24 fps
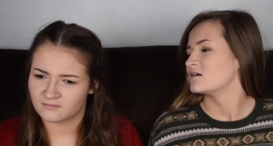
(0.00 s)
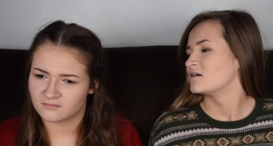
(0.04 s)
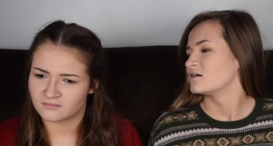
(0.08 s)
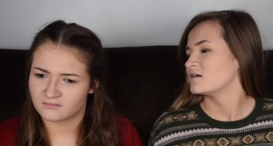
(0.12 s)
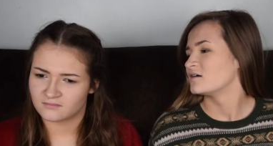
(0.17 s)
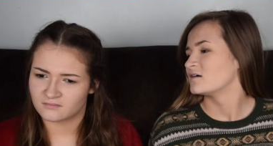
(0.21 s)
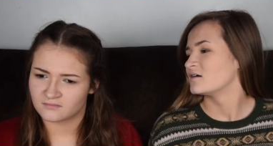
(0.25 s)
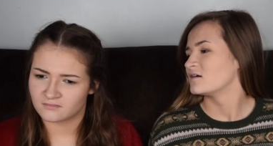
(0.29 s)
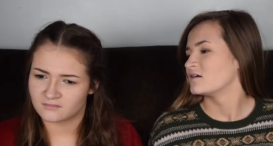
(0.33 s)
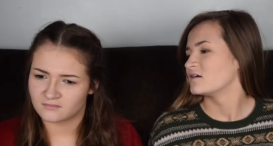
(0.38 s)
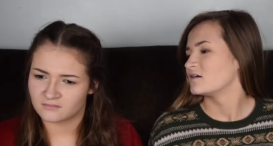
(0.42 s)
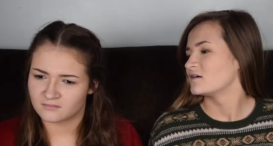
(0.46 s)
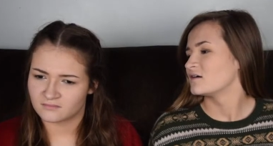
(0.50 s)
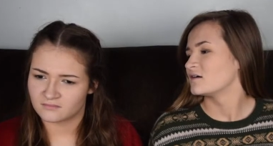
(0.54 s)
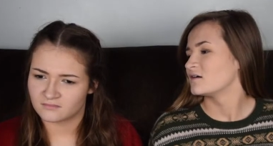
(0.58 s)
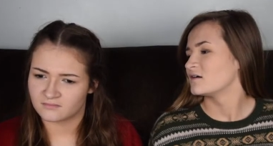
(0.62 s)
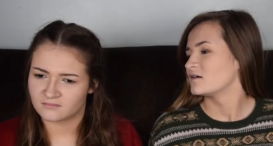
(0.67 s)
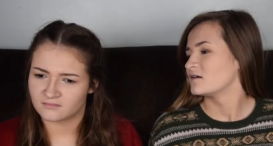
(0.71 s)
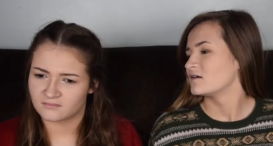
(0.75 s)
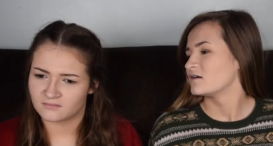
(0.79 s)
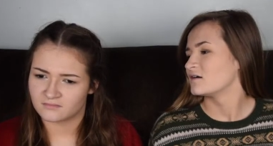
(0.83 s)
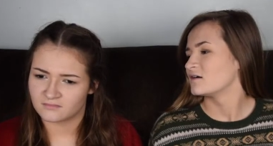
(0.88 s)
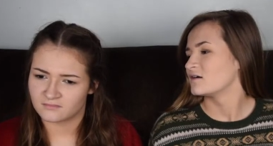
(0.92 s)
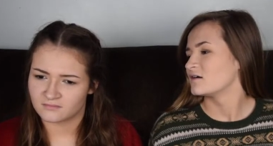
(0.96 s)

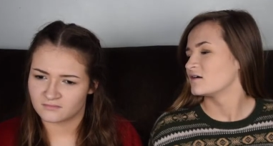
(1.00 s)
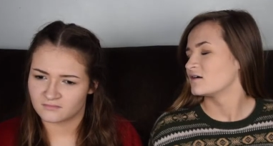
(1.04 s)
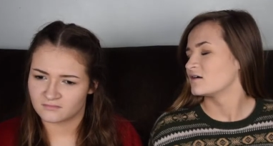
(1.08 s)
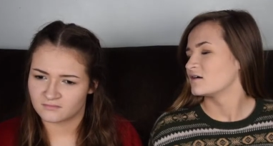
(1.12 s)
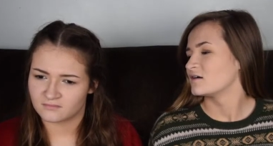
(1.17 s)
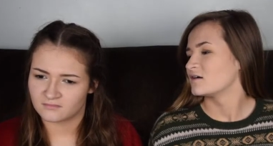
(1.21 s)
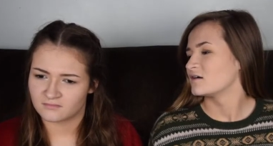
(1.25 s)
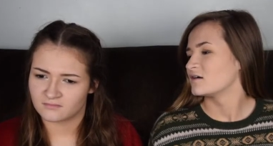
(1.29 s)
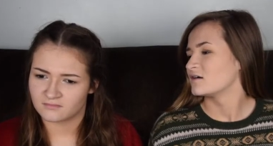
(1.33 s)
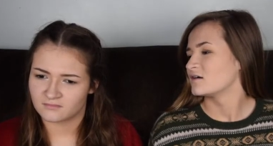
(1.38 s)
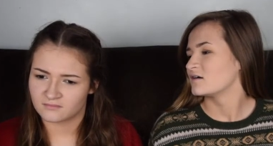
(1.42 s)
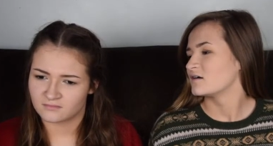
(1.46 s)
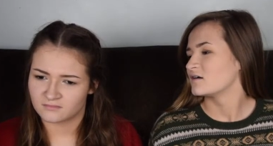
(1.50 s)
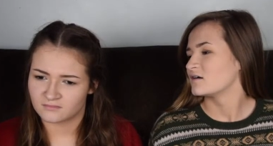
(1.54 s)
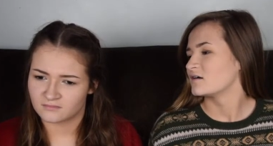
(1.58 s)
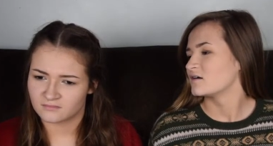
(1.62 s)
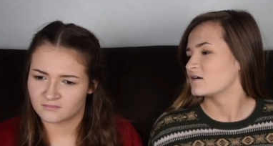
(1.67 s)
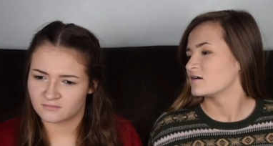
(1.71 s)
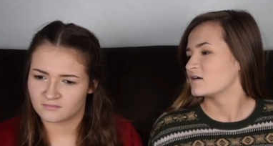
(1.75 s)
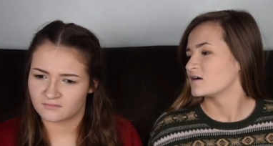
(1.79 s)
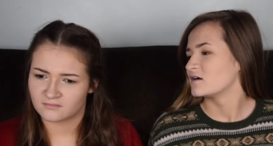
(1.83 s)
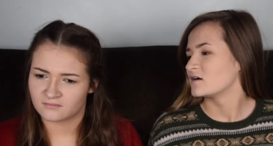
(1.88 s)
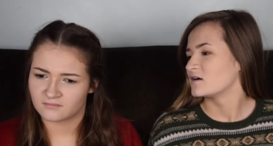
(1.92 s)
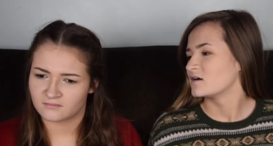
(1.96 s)

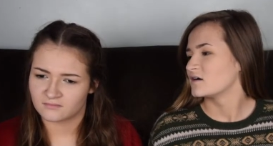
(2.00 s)
No one is speaking in this clip.